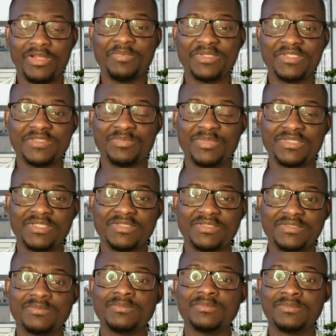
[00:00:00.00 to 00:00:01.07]
with another person's
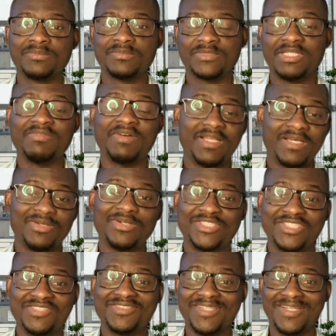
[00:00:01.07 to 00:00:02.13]
patients, the fact
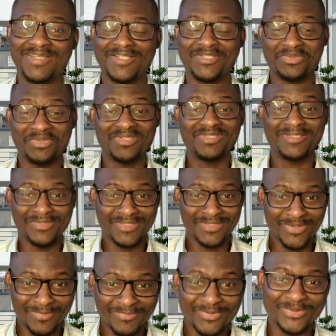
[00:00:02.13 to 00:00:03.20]
that you're on shift as well, they
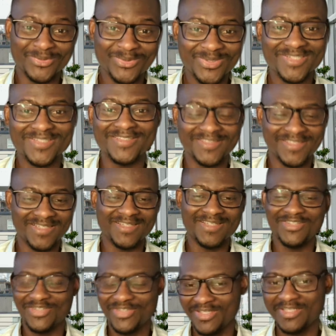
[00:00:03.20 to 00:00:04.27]
still come for you and
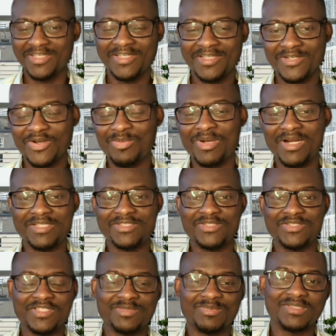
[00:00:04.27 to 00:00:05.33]
say, okay, come and
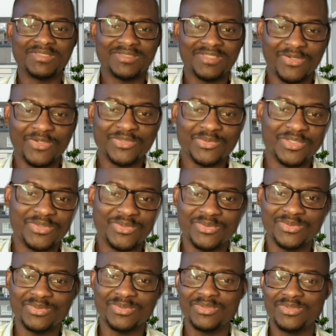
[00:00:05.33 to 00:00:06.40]
write your statement, tell us
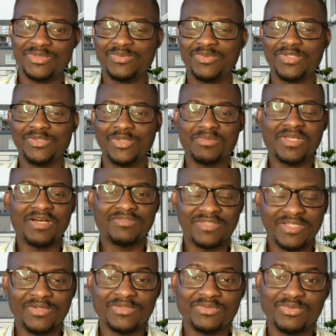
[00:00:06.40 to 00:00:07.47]
what you
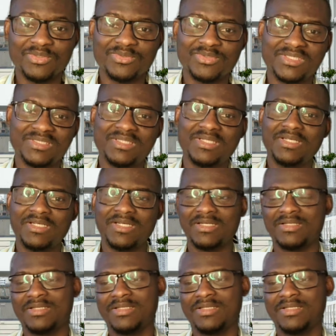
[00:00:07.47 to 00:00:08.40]
observe, tell us what you see.